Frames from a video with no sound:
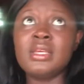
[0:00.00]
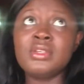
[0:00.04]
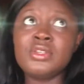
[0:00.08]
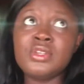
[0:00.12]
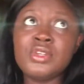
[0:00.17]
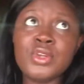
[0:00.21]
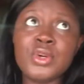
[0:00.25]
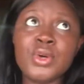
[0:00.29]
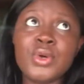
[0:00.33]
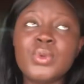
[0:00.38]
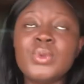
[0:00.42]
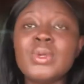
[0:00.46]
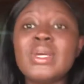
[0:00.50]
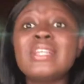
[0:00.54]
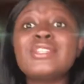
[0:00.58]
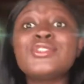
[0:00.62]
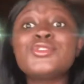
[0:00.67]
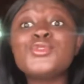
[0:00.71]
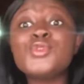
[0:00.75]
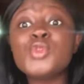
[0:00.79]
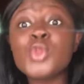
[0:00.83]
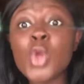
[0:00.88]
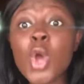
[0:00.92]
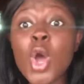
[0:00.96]
You know,
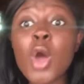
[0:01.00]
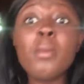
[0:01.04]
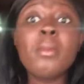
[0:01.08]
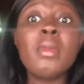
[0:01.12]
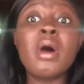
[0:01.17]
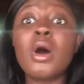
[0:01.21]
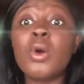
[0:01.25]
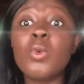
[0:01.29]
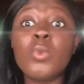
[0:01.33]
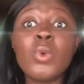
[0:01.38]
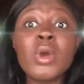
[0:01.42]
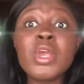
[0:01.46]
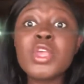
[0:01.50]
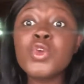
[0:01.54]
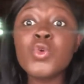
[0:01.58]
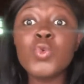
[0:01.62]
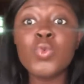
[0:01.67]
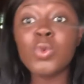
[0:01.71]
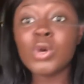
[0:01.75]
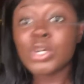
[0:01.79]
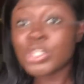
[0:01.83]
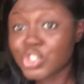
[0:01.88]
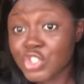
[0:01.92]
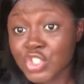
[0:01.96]
it's normal when you
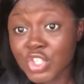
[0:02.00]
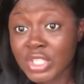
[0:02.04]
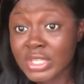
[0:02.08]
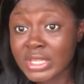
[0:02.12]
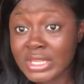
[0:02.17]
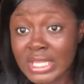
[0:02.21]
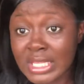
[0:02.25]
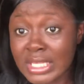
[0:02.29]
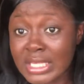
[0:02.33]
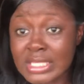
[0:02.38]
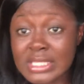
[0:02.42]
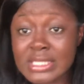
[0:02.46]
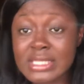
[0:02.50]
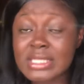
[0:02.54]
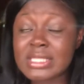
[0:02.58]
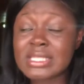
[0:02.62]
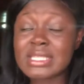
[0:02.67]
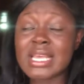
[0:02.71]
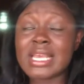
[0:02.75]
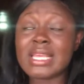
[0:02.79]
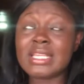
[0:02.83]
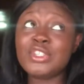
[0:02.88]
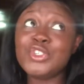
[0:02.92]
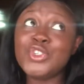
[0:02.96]
wash your things
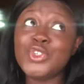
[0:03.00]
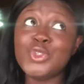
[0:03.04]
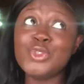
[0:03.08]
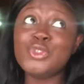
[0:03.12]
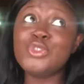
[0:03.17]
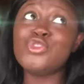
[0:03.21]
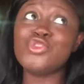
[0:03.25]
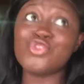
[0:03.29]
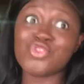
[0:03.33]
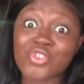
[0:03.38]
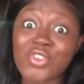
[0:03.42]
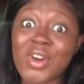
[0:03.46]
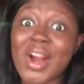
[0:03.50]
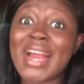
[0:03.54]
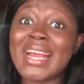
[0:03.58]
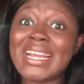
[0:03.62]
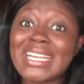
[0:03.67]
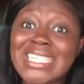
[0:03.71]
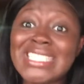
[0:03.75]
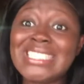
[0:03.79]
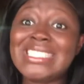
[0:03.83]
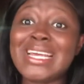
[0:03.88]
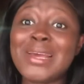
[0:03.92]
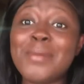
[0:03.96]
and you
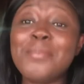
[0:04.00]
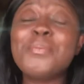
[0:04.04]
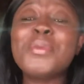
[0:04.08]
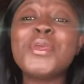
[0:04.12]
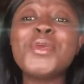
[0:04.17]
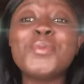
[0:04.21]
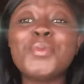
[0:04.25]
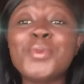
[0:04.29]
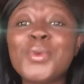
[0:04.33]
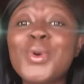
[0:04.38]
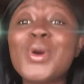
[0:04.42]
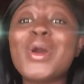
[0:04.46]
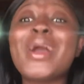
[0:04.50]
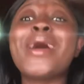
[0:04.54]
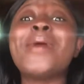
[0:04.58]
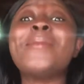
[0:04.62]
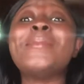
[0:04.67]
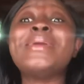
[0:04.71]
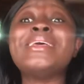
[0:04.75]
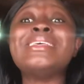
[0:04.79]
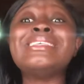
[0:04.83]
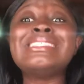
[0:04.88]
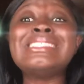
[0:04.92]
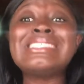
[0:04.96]
dry them, people
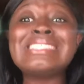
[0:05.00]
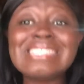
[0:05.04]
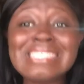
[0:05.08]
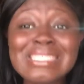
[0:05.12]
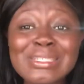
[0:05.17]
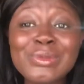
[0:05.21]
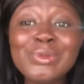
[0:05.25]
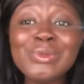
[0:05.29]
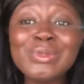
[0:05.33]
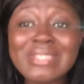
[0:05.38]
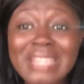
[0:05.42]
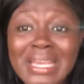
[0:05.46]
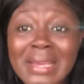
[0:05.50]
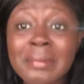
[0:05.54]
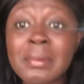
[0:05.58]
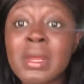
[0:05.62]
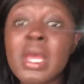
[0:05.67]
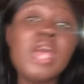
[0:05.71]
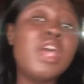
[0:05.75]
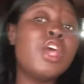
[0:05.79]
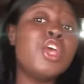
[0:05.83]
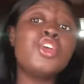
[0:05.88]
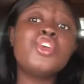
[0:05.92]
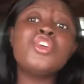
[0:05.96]
come and steal them.
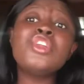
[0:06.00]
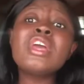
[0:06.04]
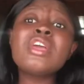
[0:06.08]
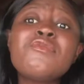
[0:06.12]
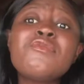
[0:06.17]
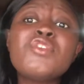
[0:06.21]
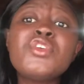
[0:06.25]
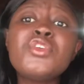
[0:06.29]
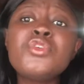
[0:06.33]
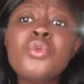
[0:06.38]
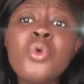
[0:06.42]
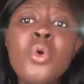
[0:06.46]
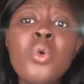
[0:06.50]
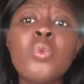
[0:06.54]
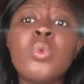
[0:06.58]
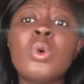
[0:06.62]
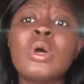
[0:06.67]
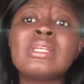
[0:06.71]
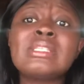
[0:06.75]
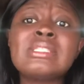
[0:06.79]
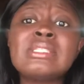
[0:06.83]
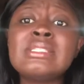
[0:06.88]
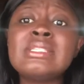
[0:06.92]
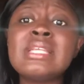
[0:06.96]
You even know
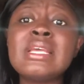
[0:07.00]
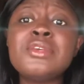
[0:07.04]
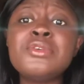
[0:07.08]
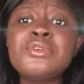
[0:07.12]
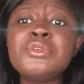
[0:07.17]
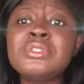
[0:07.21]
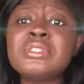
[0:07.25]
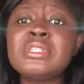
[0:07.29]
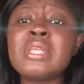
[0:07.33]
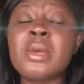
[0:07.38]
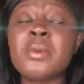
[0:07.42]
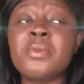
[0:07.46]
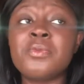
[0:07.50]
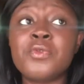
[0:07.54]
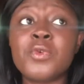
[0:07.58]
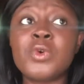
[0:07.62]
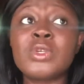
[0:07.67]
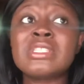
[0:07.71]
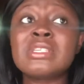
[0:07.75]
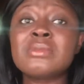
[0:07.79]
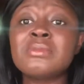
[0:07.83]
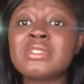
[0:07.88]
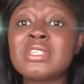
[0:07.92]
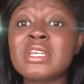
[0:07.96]
what they use them for.
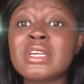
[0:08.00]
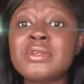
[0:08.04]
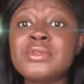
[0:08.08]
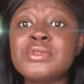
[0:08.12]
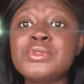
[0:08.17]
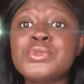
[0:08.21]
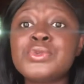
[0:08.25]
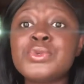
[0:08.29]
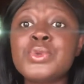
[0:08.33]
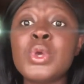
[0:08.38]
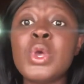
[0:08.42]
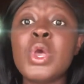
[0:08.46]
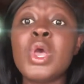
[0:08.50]
Sometimes